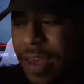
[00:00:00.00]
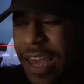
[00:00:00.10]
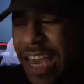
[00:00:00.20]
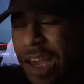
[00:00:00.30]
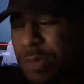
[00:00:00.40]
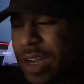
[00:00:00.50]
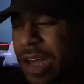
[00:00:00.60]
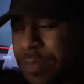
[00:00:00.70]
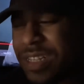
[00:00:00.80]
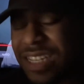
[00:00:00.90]
And when it
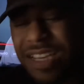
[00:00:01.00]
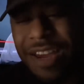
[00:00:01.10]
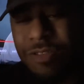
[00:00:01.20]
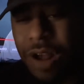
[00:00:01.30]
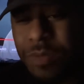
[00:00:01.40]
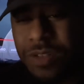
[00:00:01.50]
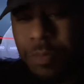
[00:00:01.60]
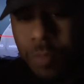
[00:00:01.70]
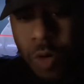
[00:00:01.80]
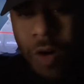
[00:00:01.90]
comes to these K dramas, the
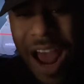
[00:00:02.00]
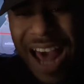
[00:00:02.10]
more I